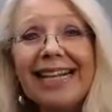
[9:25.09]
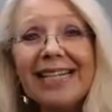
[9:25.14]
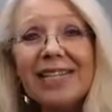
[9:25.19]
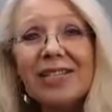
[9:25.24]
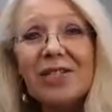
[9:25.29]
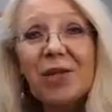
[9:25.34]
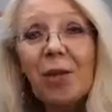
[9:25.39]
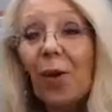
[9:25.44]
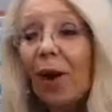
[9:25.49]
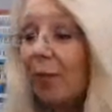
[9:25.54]

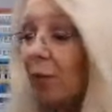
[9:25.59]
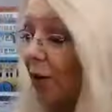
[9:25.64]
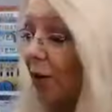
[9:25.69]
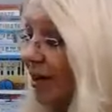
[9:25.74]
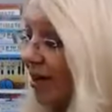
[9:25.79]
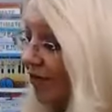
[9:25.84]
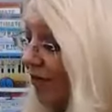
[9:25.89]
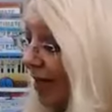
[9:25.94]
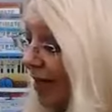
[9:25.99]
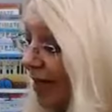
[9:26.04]
So I want
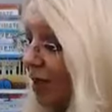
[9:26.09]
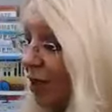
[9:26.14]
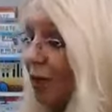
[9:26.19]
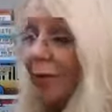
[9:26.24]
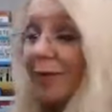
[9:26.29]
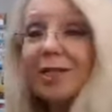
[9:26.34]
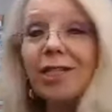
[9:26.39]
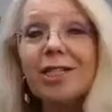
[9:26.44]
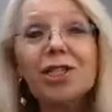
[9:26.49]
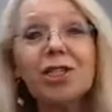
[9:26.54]
to invite
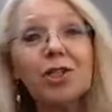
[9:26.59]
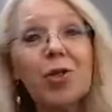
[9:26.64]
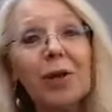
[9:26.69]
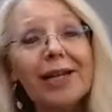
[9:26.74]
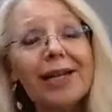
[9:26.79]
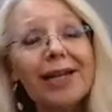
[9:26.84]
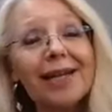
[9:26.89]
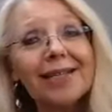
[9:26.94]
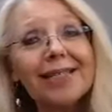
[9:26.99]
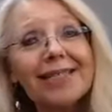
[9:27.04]
you to
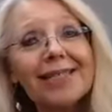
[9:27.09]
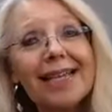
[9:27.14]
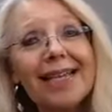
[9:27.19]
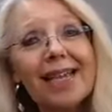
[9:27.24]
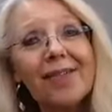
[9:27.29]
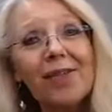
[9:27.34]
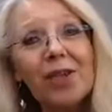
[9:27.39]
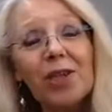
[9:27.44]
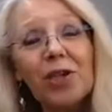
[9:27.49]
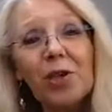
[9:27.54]
join us
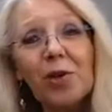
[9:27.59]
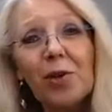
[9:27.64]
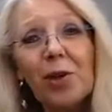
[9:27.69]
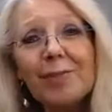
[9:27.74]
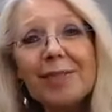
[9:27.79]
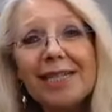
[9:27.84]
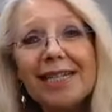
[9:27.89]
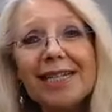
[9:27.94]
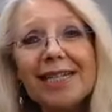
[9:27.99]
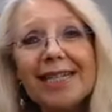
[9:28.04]
in the
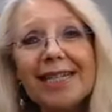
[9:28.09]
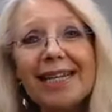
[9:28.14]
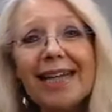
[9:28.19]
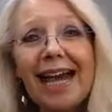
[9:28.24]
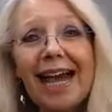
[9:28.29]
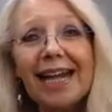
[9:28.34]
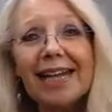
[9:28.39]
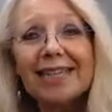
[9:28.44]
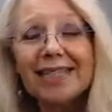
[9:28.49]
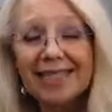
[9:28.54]

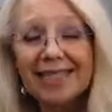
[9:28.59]
UMT